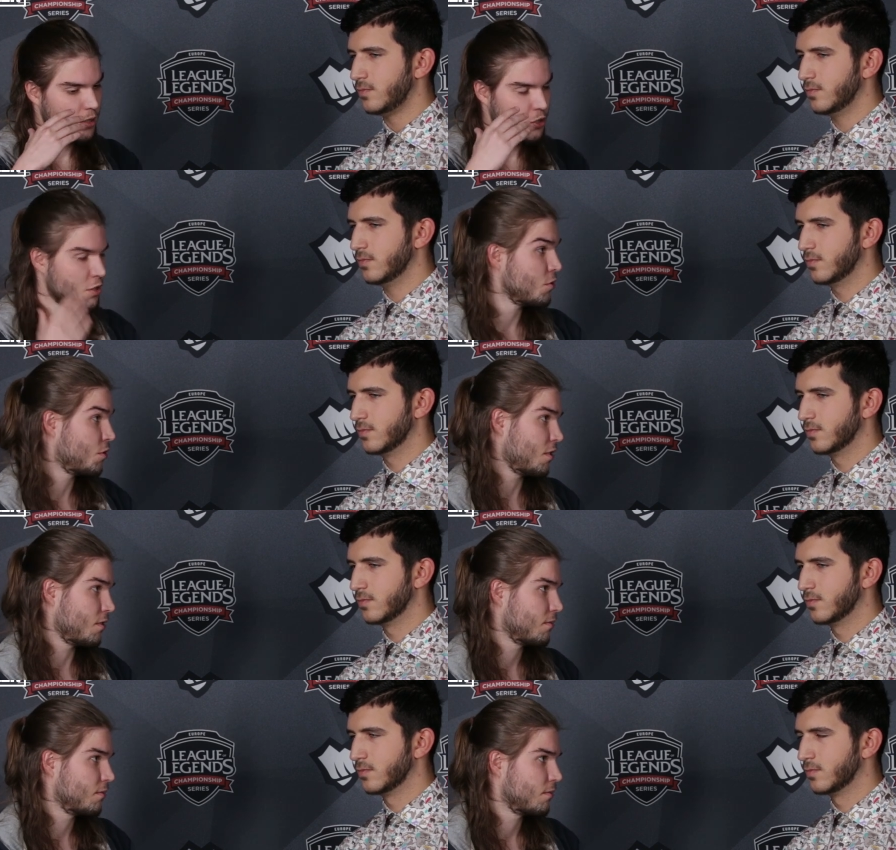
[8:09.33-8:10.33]
Speaker 1: Jiizuke,
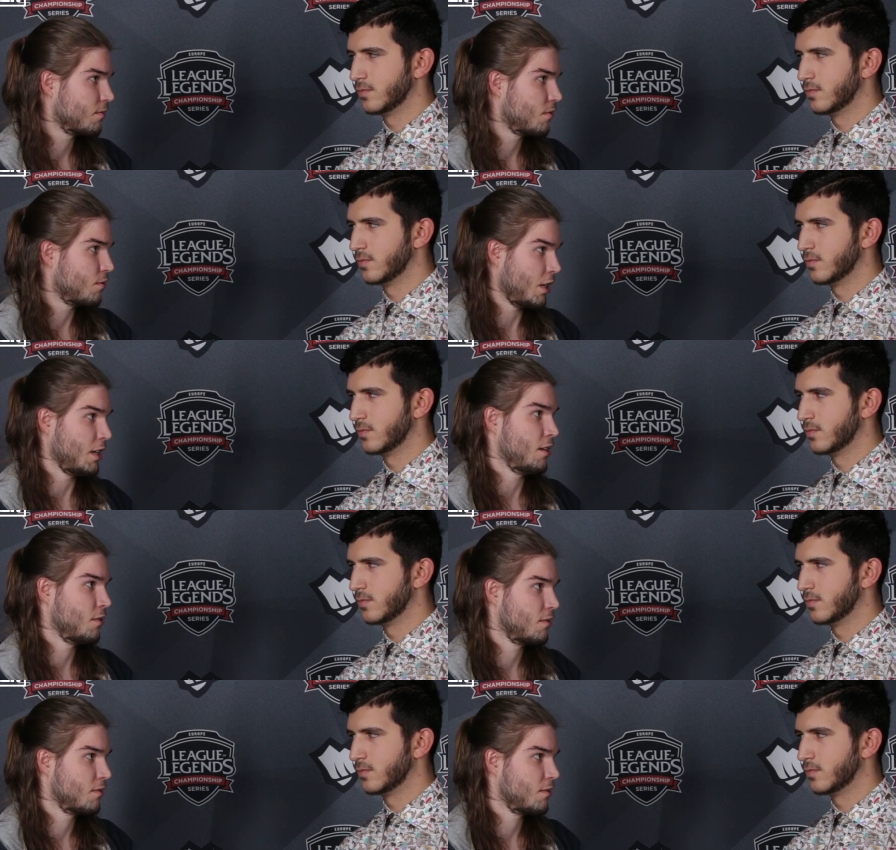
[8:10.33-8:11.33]
right now,
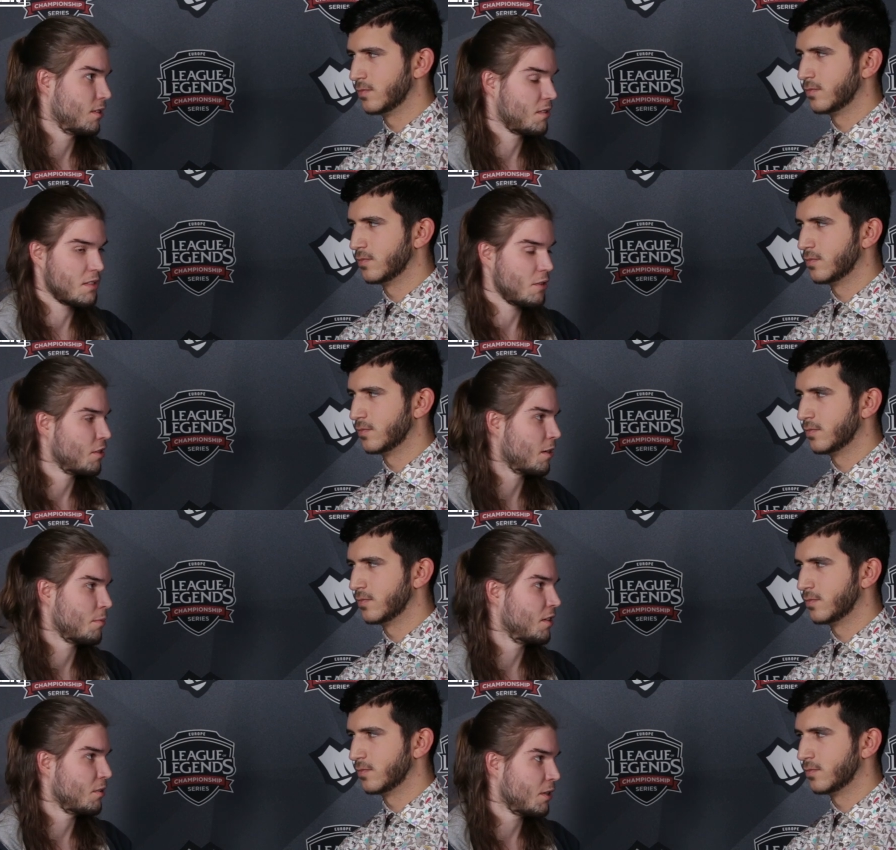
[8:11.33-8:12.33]
is tearing
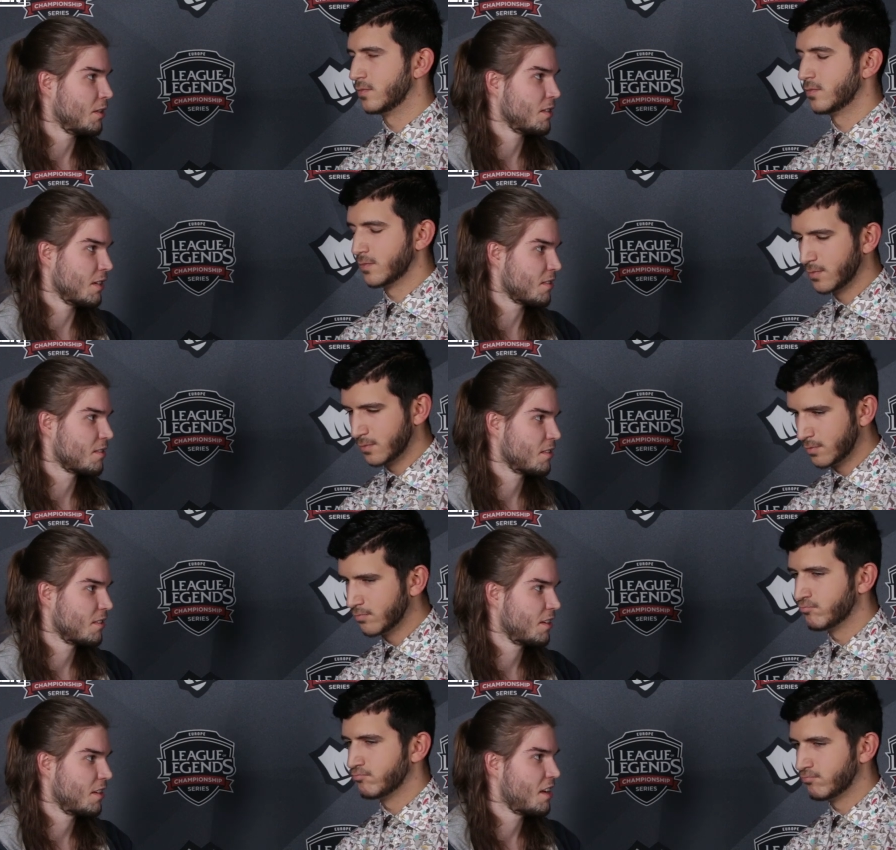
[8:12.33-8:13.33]
up the EU LCS.
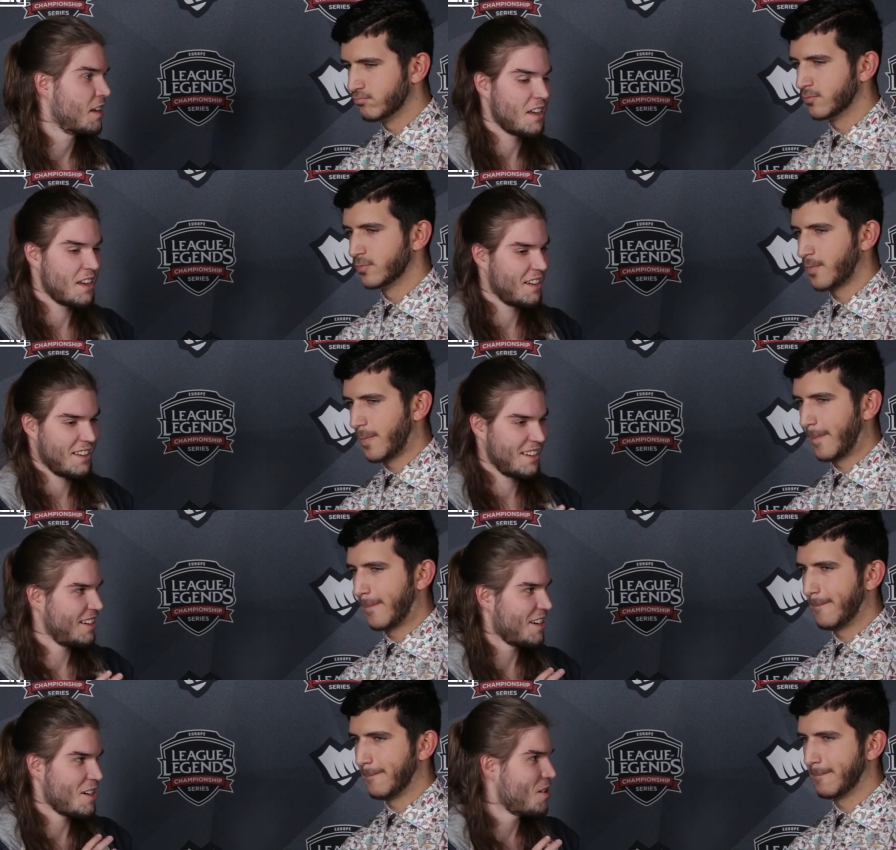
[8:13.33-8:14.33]

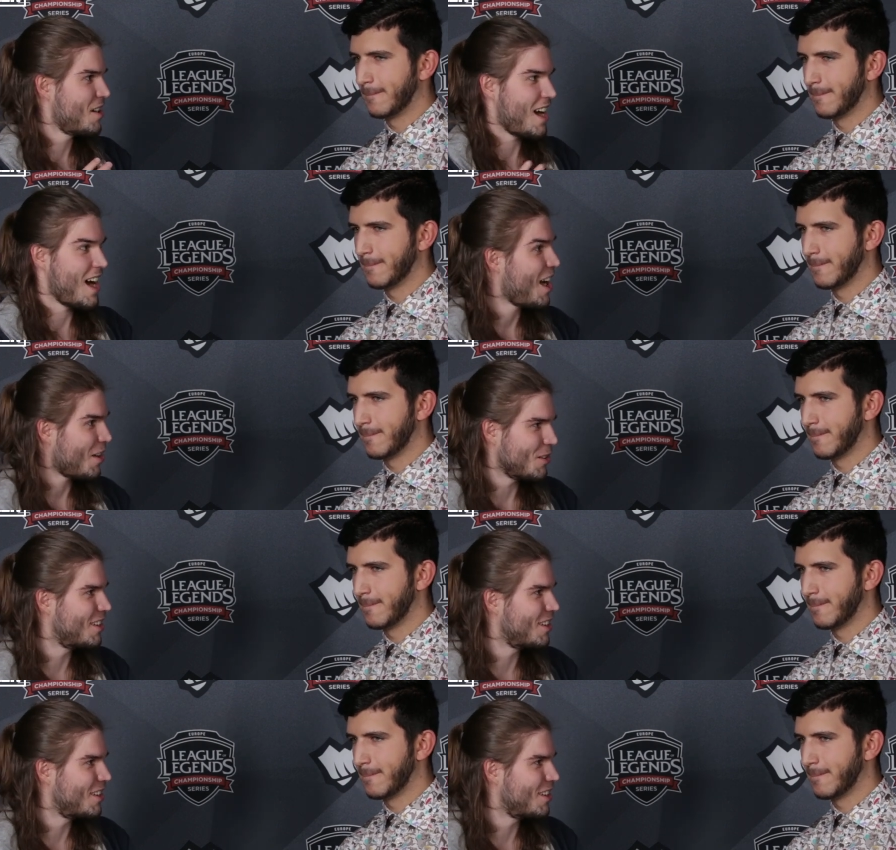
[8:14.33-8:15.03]
How?